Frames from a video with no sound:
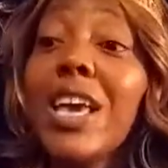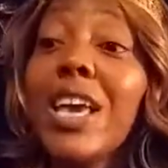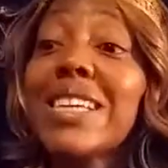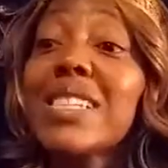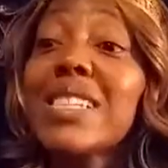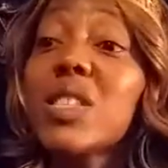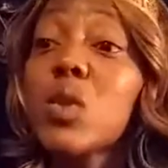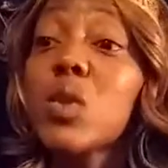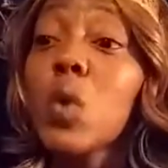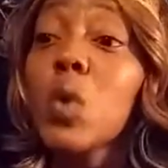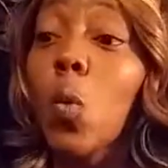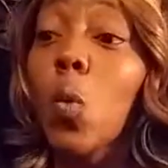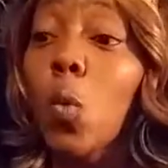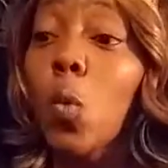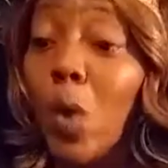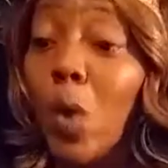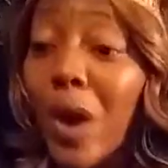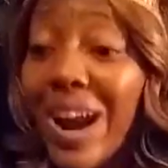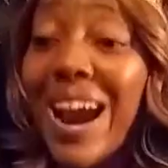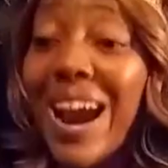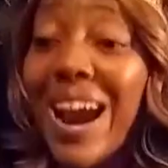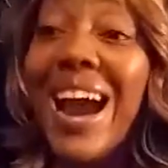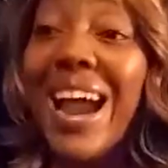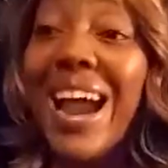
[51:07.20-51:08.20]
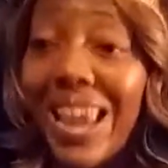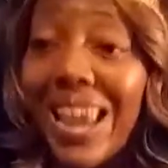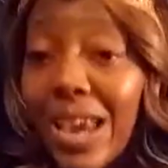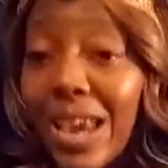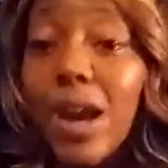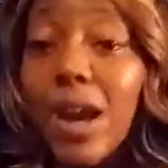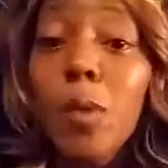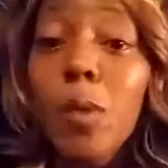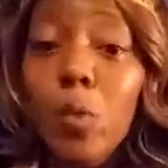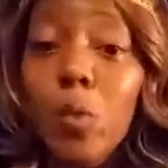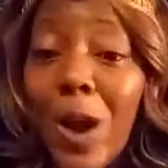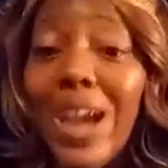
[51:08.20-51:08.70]
It's where I
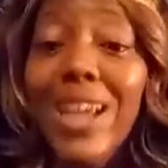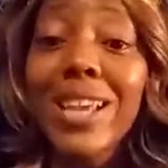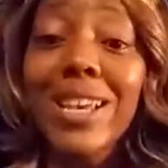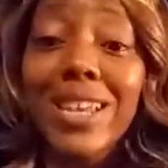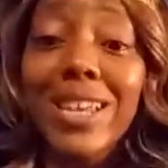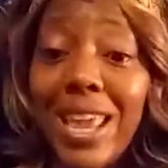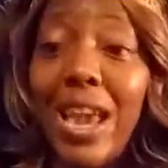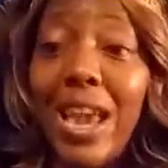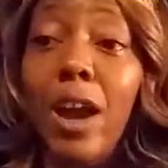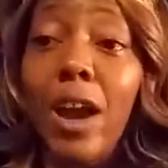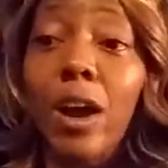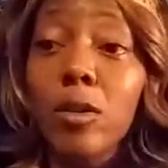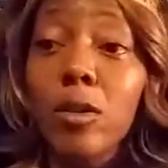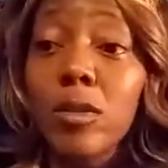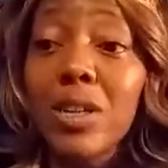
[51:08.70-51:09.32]
am right now,